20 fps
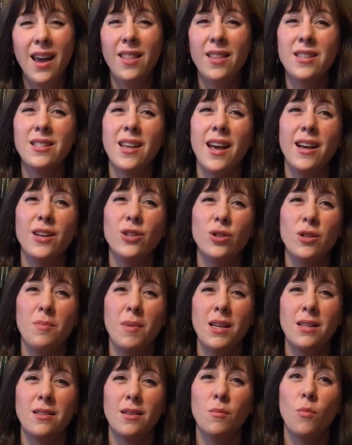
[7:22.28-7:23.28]
and this actually
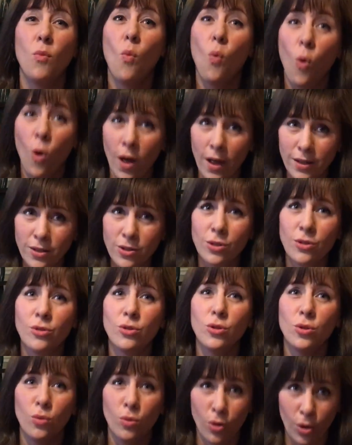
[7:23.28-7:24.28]
makes them want
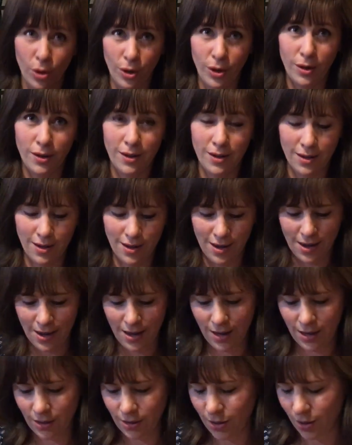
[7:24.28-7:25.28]
to look.
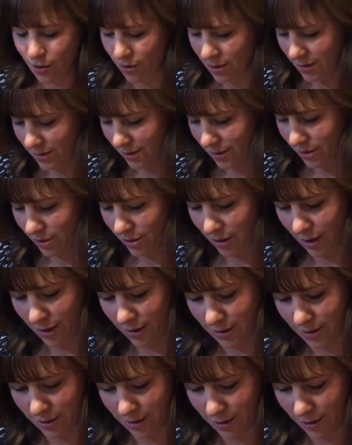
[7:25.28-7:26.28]
So this is
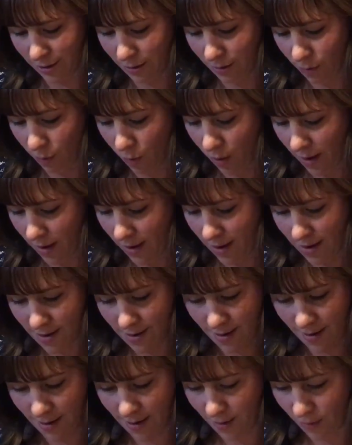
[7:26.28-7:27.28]
just
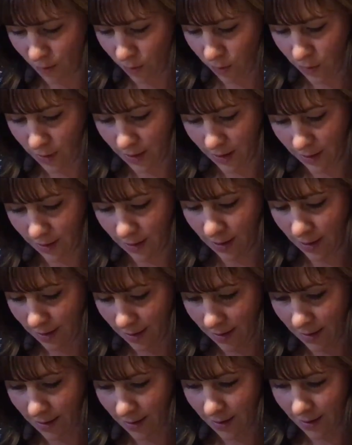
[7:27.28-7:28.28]
one really
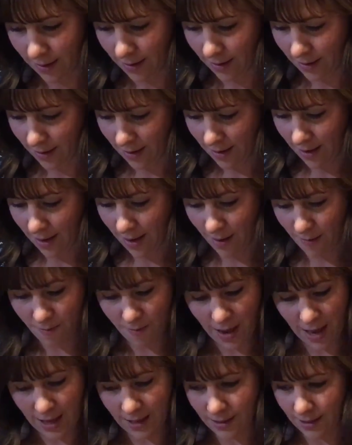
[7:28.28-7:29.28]

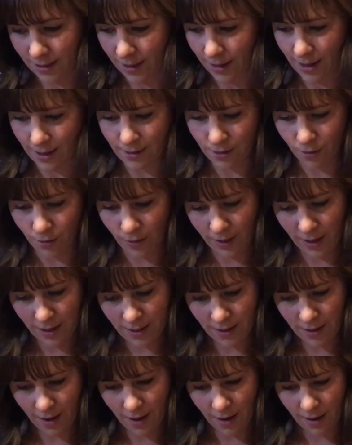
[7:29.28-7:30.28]
amazing, it has a little
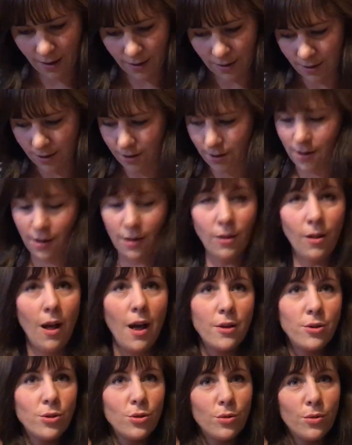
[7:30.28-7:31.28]
index and a
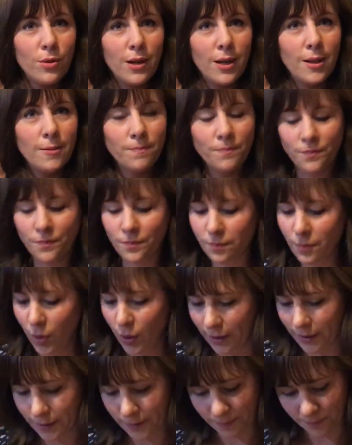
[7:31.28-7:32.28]
glossary
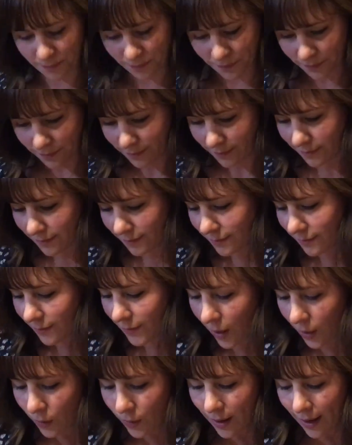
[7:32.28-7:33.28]
book.
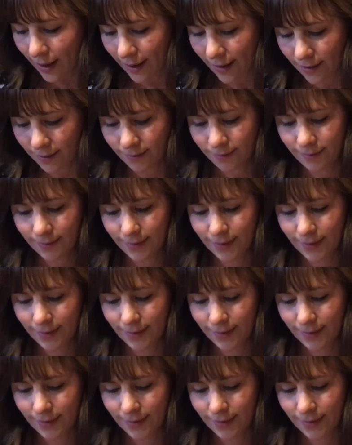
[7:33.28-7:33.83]
Okay,